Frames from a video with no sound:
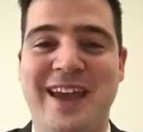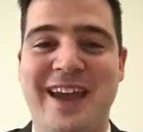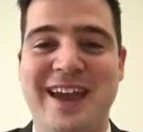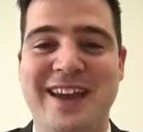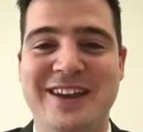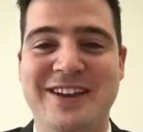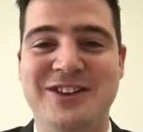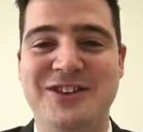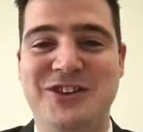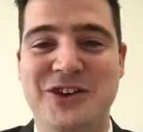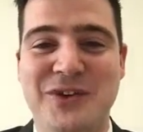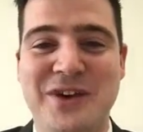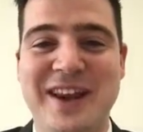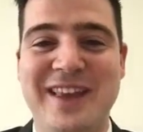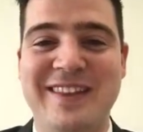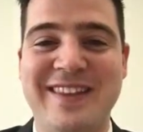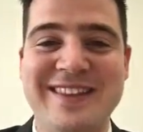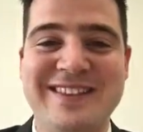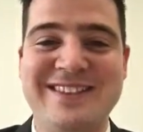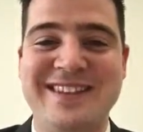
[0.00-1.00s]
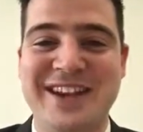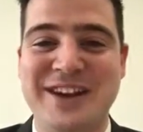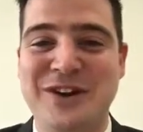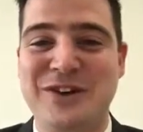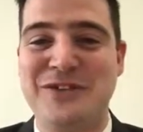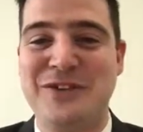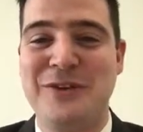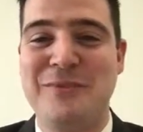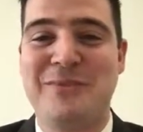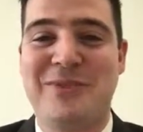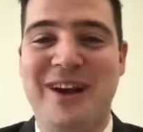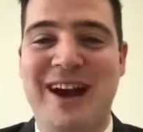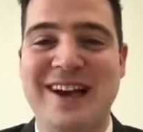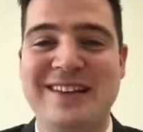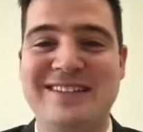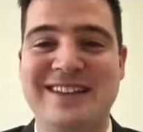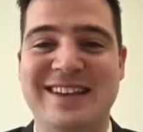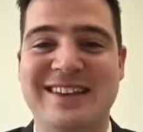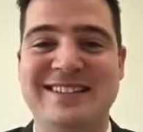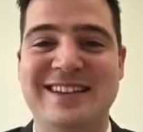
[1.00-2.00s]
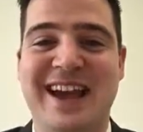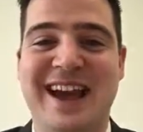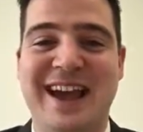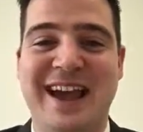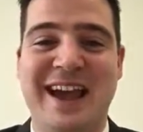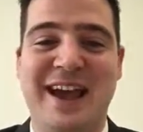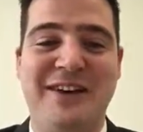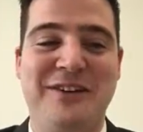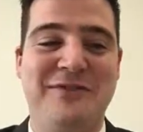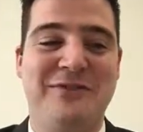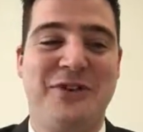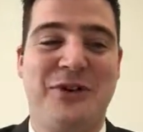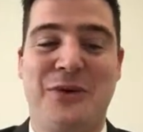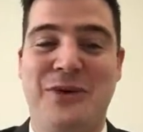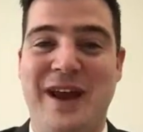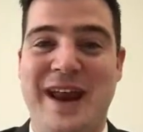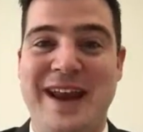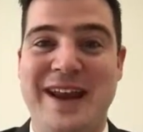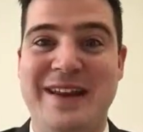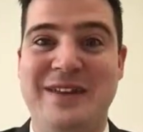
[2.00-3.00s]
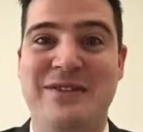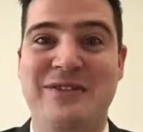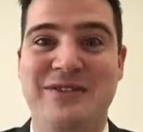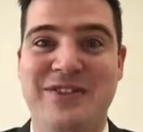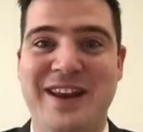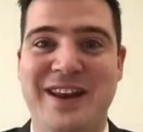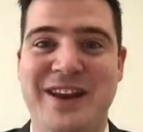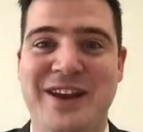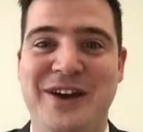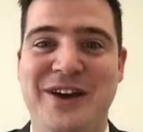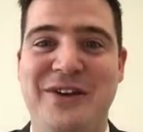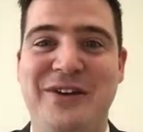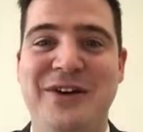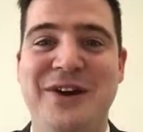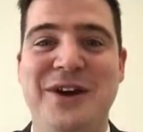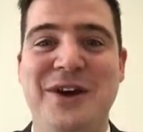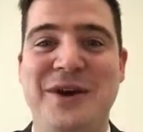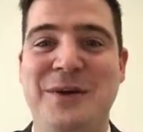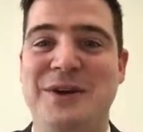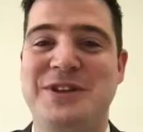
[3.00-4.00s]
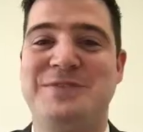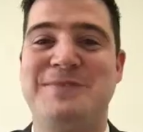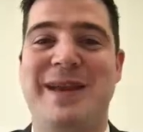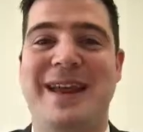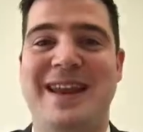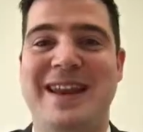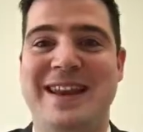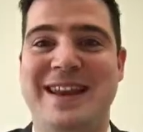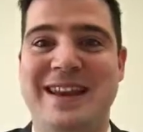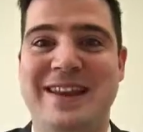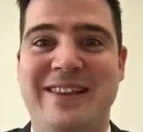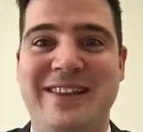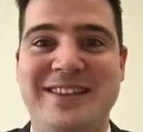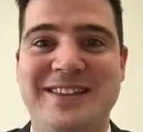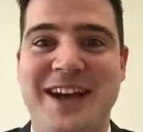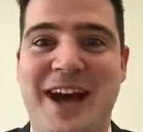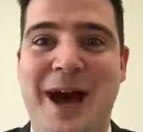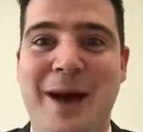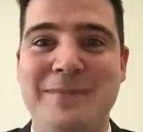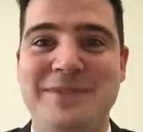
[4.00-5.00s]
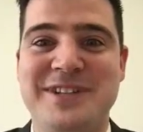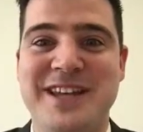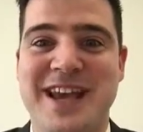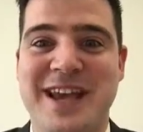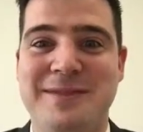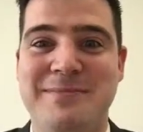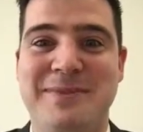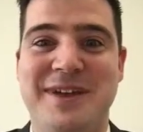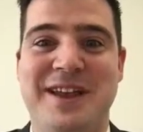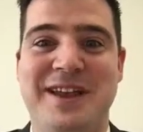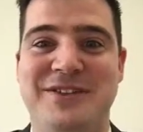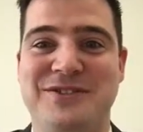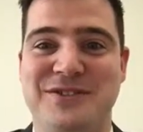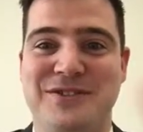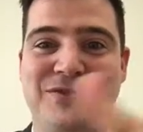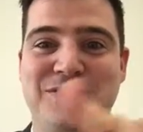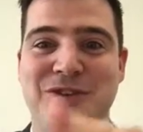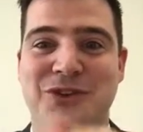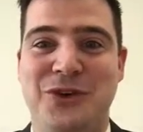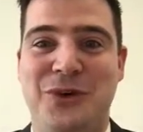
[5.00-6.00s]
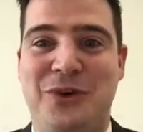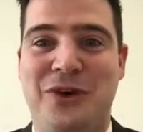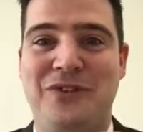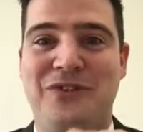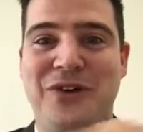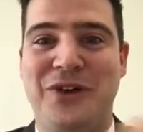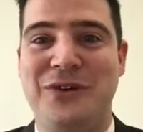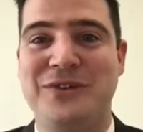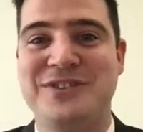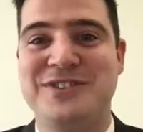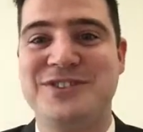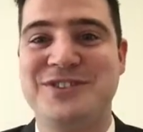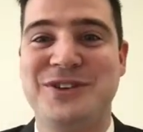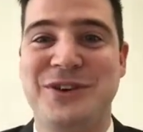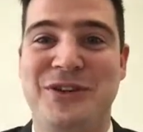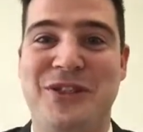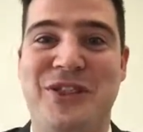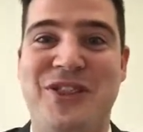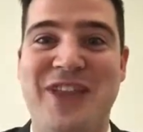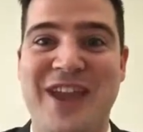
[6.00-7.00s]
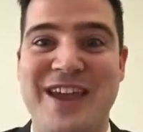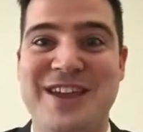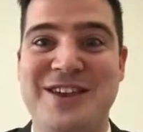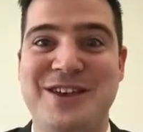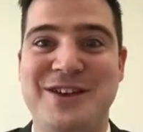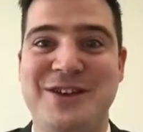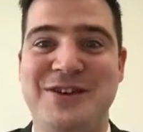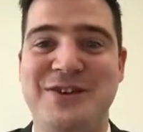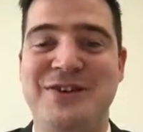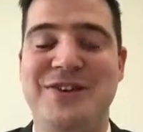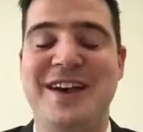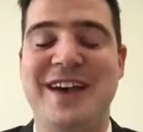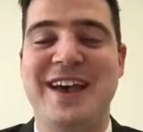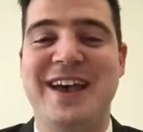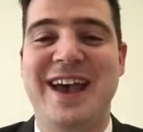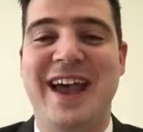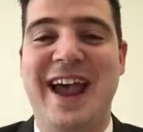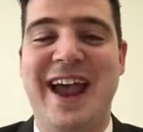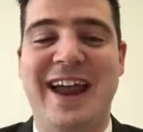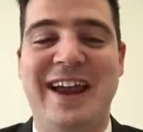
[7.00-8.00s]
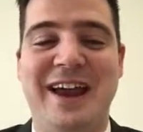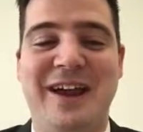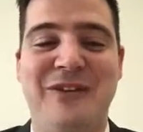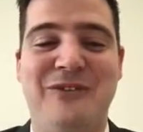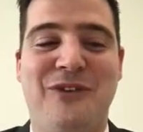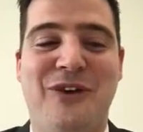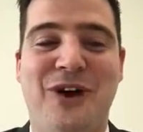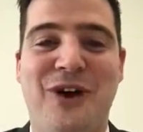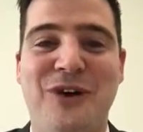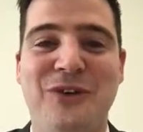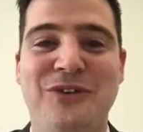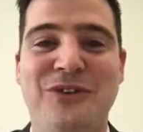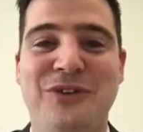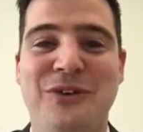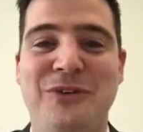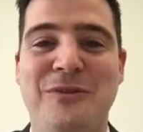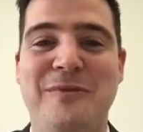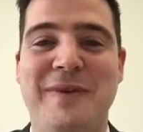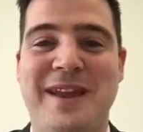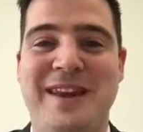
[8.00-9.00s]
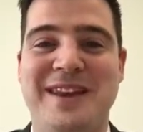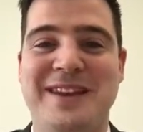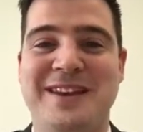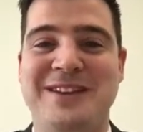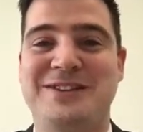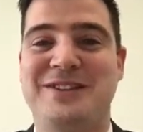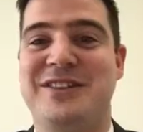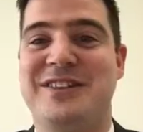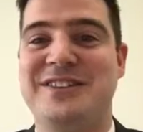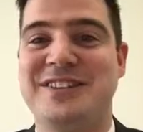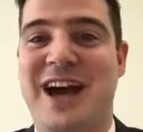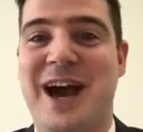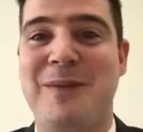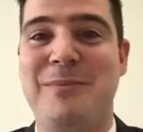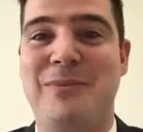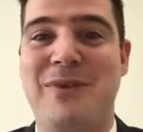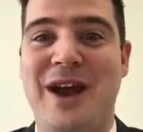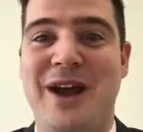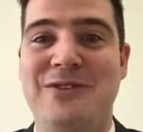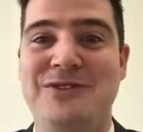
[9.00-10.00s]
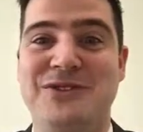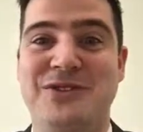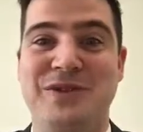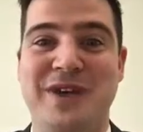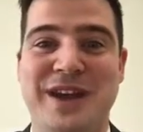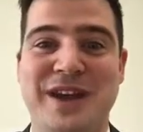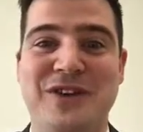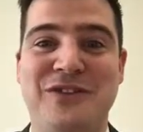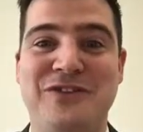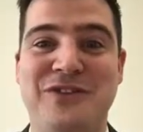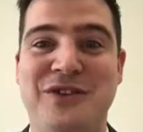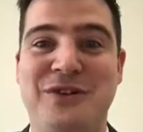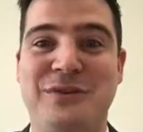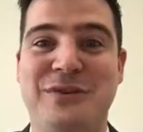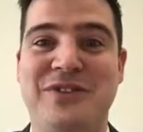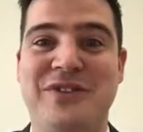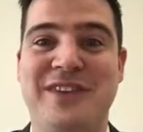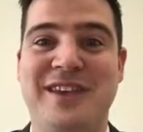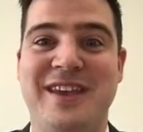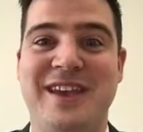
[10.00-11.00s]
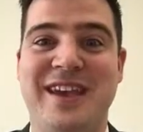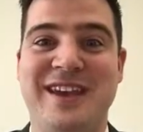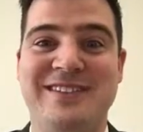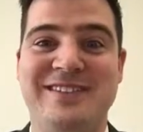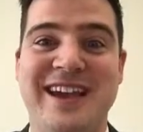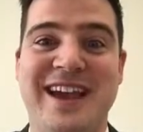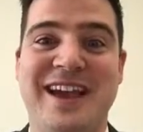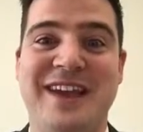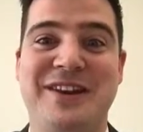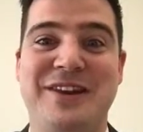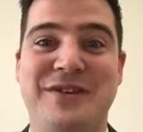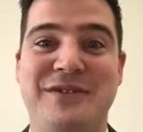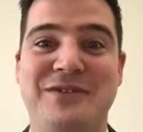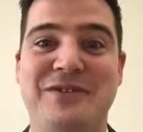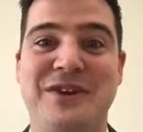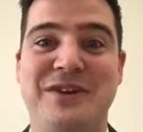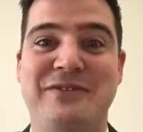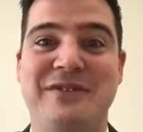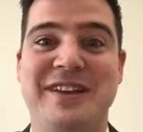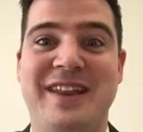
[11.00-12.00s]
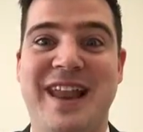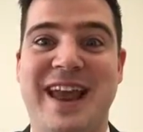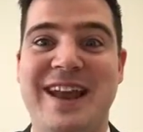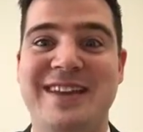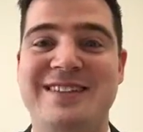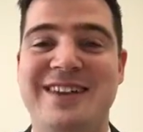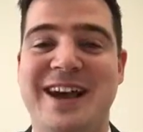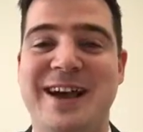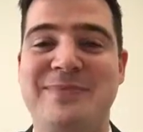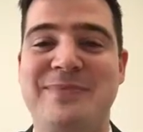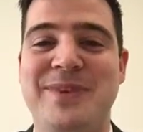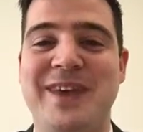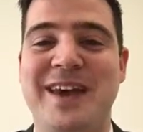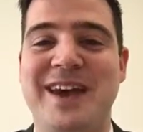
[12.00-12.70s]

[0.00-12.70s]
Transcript: And during this interview process, I have created a video which made it into the top 10 because of your votes, so thank you. And I have also made it into the top round to interview with the executives of Atlanta.